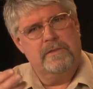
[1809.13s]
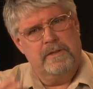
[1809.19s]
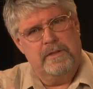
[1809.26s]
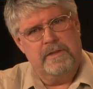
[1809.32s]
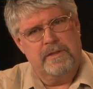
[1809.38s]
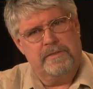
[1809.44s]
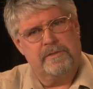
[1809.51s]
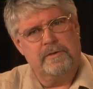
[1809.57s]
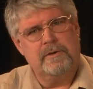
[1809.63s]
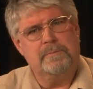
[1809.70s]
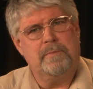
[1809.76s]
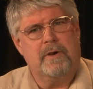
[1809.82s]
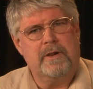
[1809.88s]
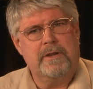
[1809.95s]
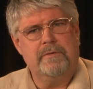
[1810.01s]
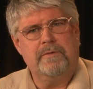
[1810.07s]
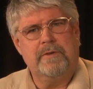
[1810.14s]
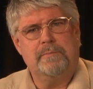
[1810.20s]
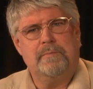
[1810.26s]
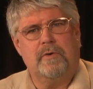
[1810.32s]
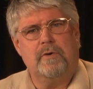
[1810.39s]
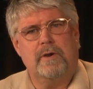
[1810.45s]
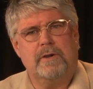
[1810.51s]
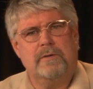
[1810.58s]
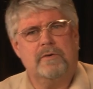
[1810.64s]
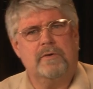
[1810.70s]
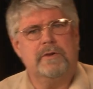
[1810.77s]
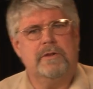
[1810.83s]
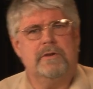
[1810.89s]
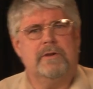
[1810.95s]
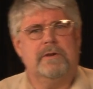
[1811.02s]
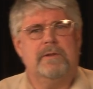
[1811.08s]
the third party report
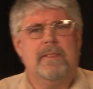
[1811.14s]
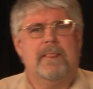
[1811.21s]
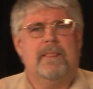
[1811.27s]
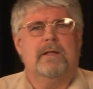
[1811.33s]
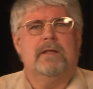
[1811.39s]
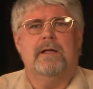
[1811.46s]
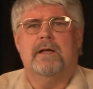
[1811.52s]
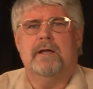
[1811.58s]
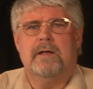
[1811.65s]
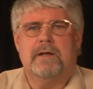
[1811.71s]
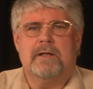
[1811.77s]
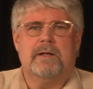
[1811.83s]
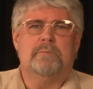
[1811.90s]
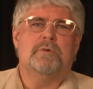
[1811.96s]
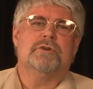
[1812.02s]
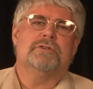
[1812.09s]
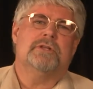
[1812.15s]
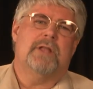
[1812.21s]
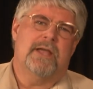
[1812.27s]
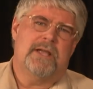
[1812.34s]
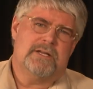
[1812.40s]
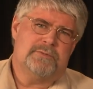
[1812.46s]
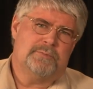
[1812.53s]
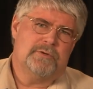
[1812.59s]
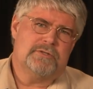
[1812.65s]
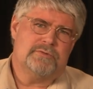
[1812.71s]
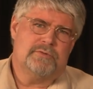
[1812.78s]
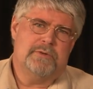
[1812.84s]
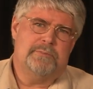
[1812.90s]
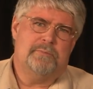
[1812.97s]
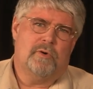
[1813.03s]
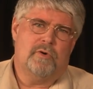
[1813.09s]
or your uh, commercial
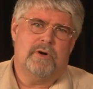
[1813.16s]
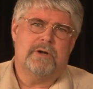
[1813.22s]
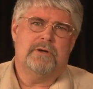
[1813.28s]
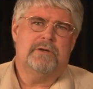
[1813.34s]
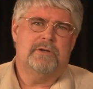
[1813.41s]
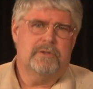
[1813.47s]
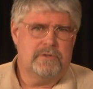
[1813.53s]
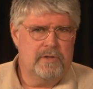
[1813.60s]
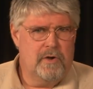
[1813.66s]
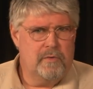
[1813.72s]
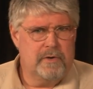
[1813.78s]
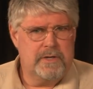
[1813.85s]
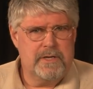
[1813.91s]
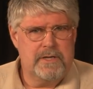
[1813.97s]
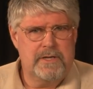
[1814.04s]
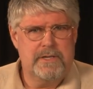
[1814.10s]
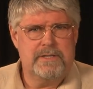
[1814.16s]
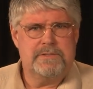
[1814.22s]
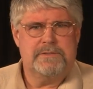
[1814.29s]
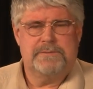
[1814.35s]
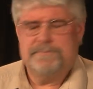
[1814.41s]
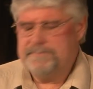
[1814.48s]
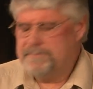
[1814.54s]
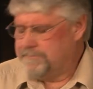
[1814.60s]
experts report, you'll know what it is,